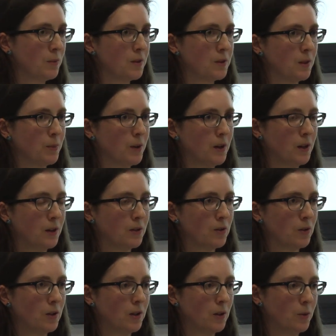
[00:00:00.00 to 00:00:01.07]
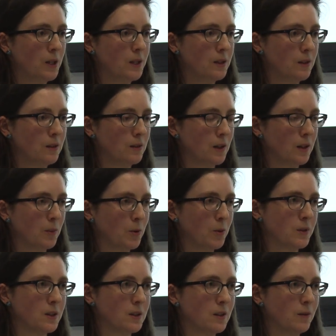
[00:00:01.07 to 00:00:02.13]
because the pilot trial that we did and the
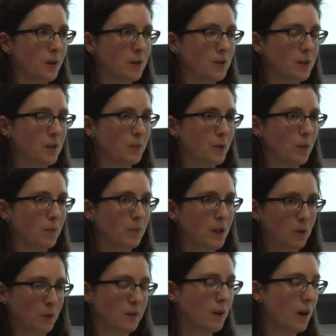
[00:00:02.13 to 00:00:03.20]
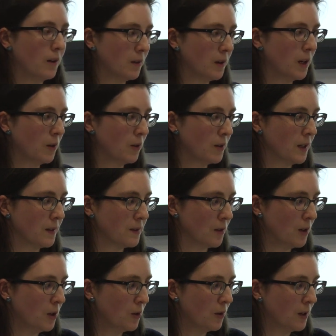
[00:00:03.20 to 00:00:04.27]
process evaluation is probably, is not
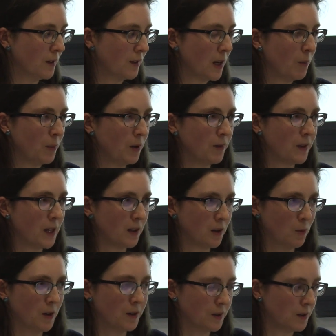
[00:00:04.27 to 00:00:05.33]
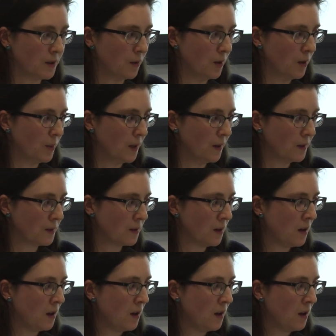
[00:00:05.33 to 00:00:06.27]
necessarily a good example of that, and it wasn't theory-based.